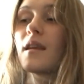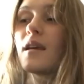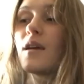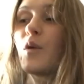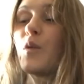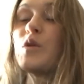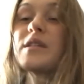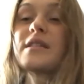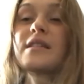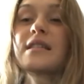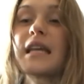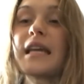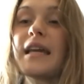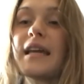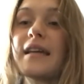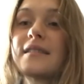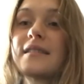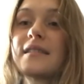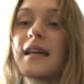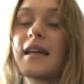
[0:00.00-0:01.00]
we'll see
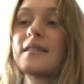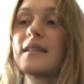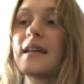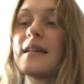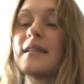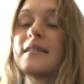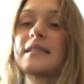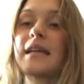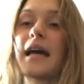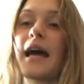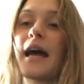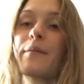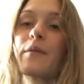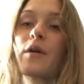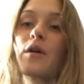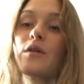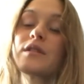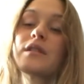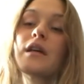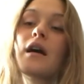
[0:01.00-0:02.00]
as as as time
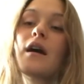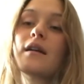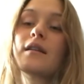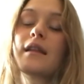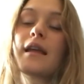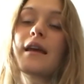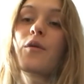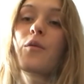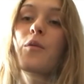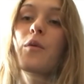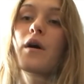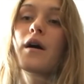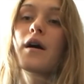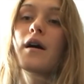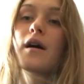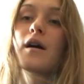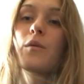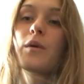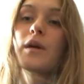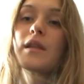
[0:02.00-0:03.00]
goes on, like
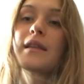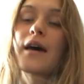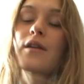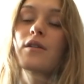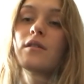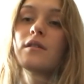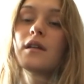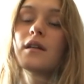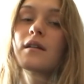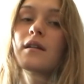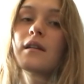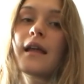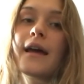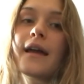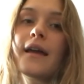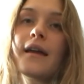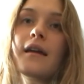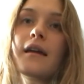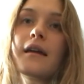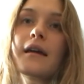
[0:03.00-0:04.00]
what what that'll look
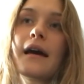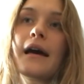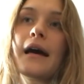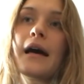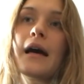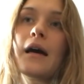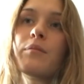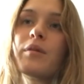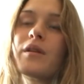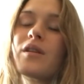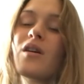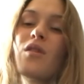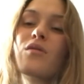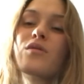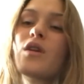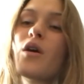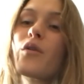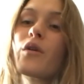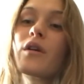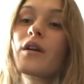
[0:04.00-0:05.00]
like. Uh, but no,
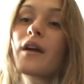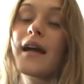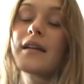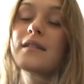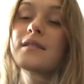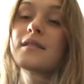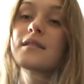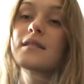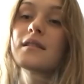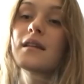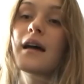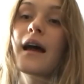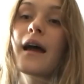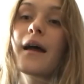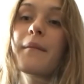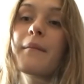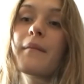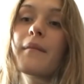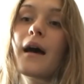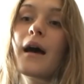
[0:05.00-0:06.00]
no regrets.
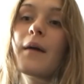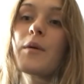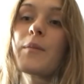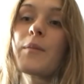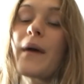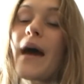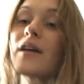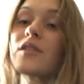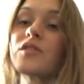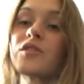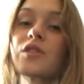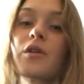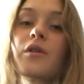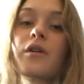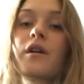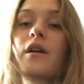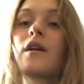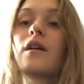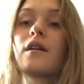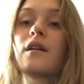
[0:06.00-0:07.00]
I'm I'm a
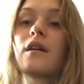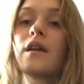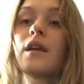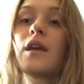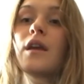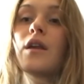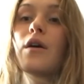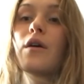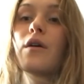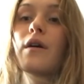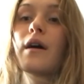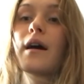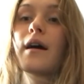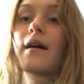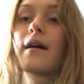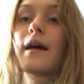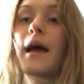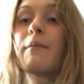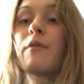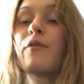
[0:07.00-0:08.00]
backstroker. You know,
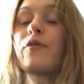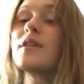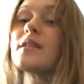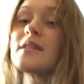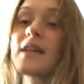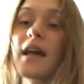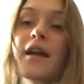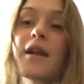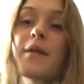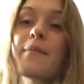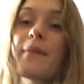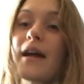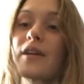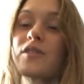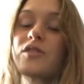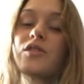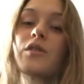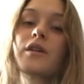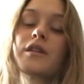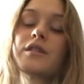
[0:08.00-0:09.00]
I'm a freestyle and a
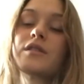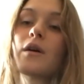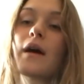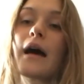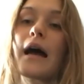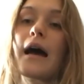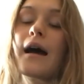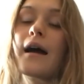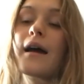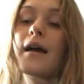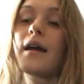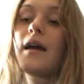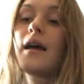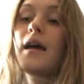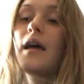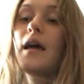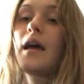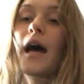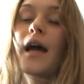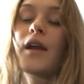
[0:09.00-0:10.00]
backstroker, so I
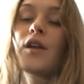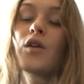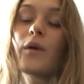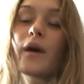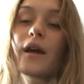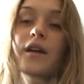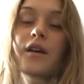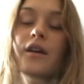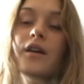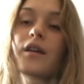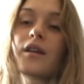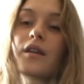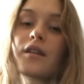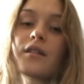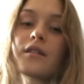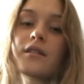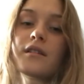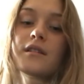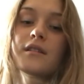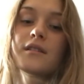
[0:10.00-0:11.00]
I knew I could